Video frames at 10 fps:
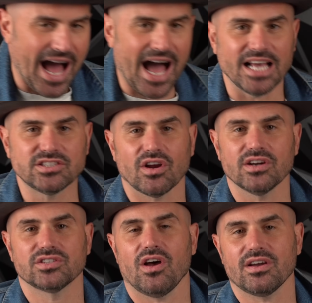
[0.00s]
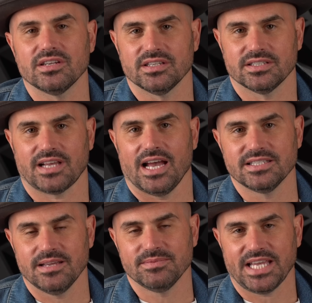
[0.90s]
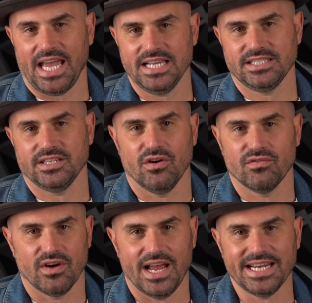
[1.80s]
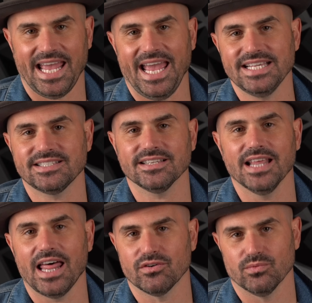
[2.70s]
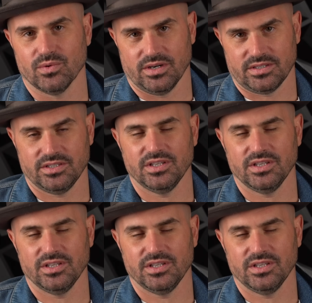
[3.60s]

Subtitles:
I started talking to this guy. His name's Casey over at Case Leatherworks.